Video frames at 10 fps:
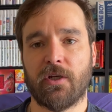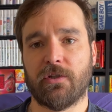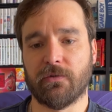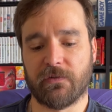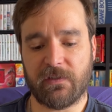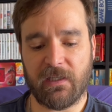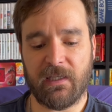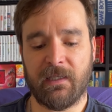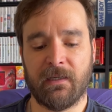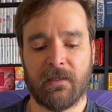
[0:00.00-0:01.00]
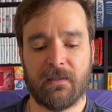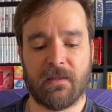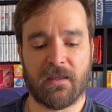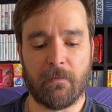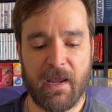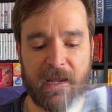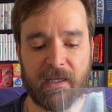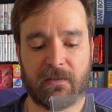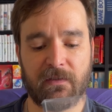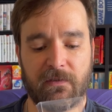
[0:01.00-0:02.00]
you'll see that the
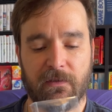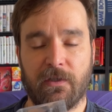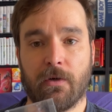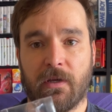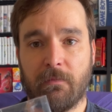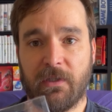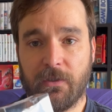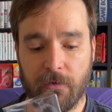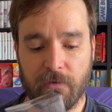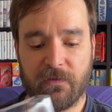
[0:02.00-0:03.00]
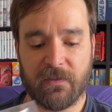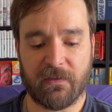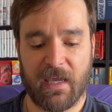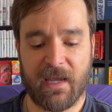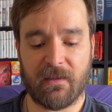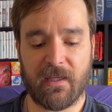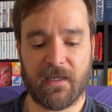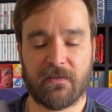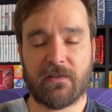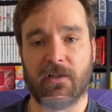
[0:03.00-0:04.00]
bands, can be used to scan
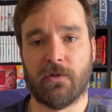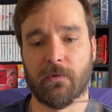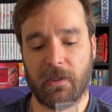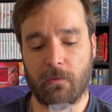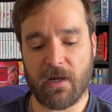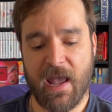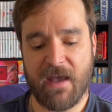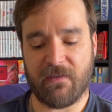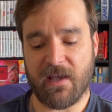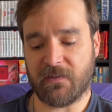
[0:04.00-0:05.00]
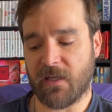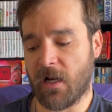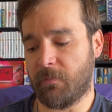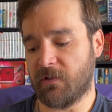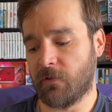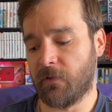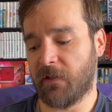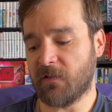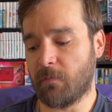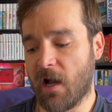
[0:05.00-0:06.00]
things, and you really want to have that set up as early
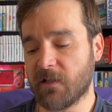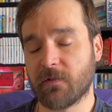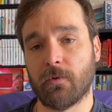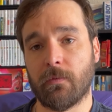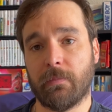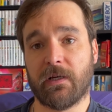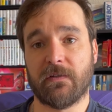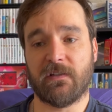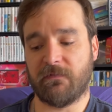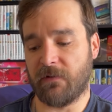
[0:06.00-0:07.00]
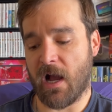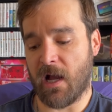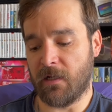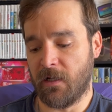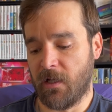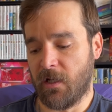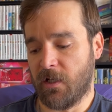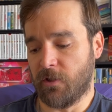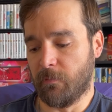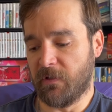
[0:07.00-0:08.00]
as possible, because if not,
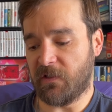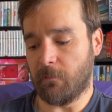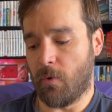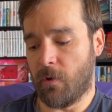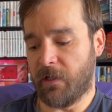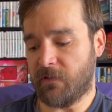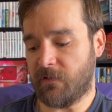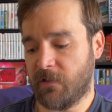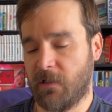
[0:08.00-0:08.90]
you're missing points.